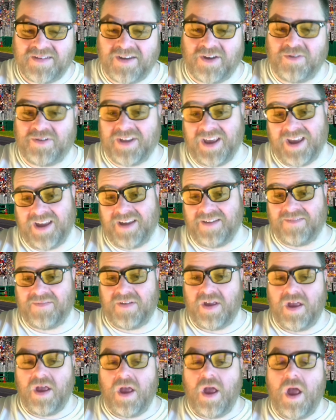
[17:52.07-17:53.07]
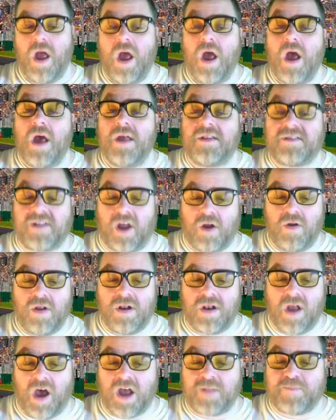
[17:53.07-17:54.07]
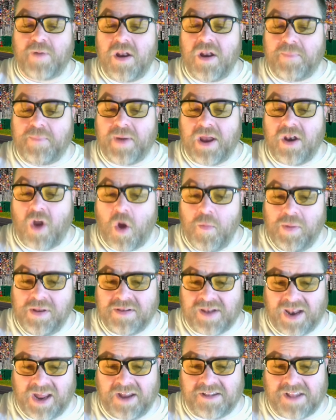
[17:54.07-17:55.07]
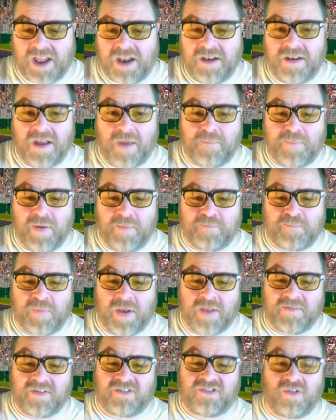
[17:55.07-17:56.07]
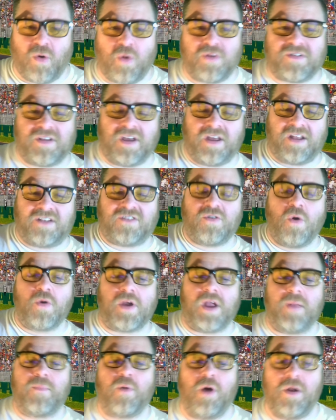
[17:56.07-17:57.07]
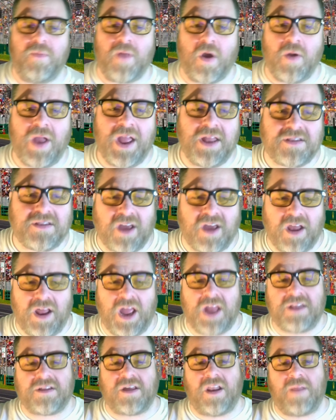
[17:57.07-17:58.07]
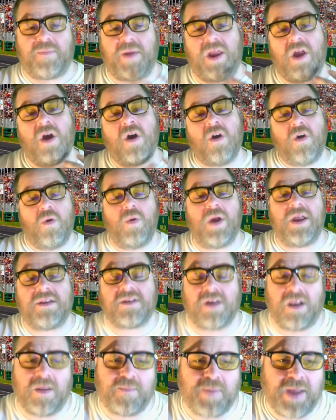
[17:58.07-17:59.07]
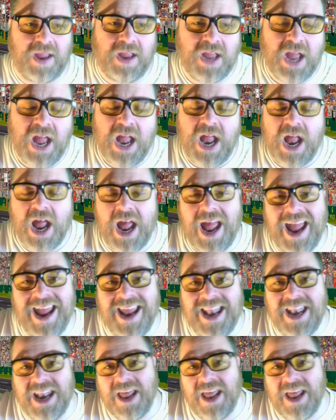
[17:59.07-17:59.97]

dear. So, last but by no means least, and a bit of a shorter talking point though, is going to be who is going to be in